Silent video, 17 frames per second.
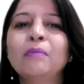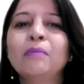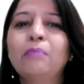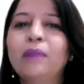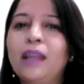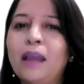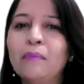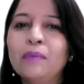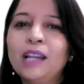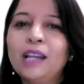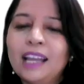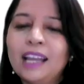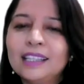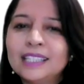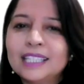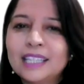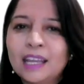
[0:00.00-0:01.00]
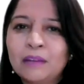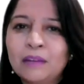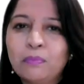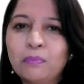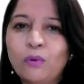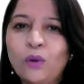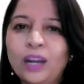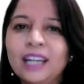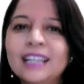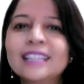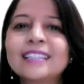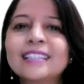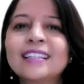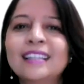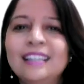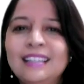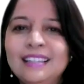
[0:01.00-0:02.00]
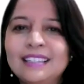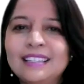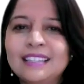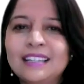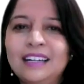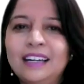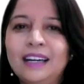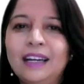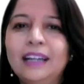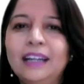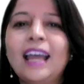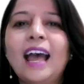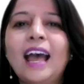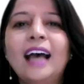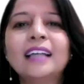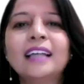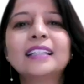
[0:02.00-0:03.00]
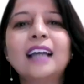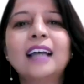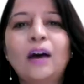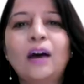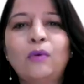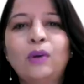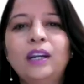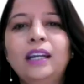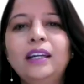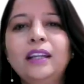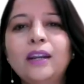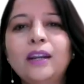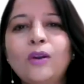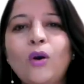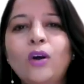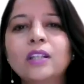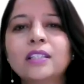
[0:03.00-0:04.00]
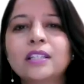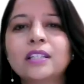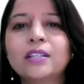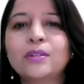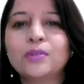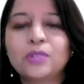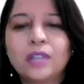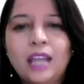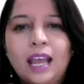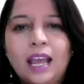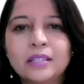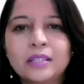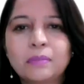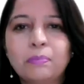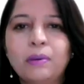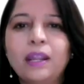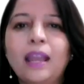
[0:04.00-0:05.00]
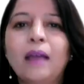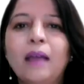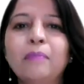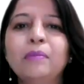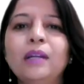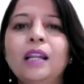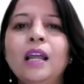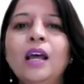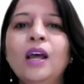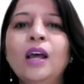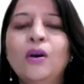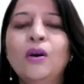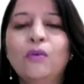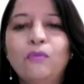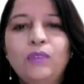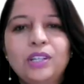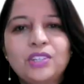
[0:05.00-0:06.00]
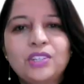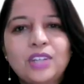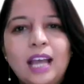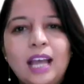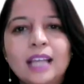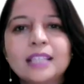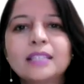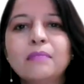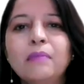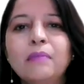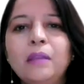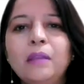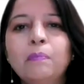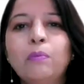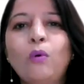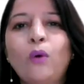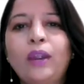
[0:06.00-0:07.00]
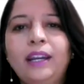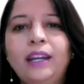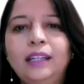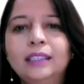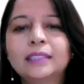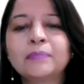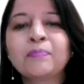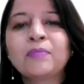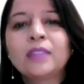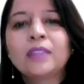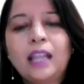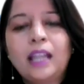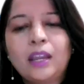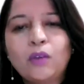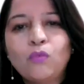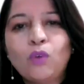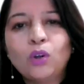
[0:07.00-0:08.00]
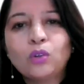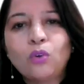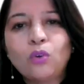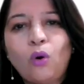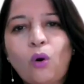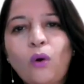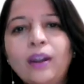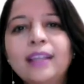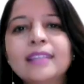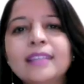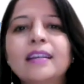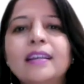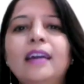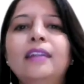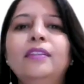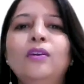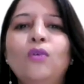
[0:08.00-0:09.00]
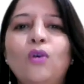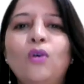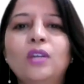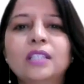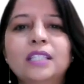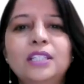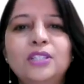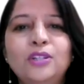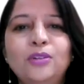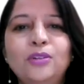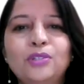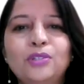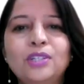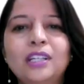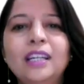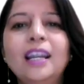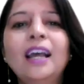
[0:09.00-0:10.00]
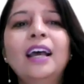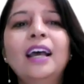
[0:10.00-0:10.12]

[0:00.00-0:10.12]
Preamble has 10 points listed in it, as our Indian Constitution has a preamble which has the main points, like what all is there in the Constitution,